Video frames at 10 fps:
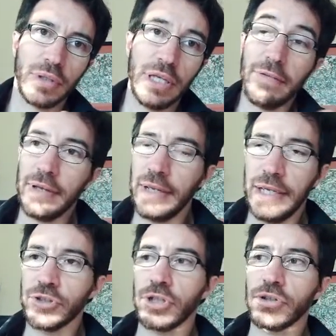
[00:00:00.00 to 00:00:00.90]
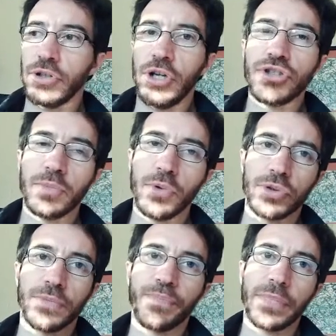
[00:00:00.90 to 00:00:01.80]
even introductory logic
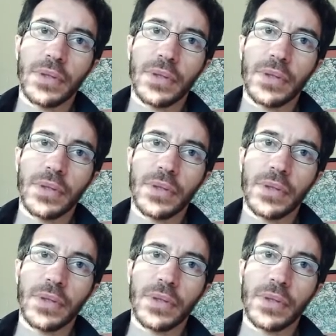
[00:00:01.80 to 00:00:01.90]
books,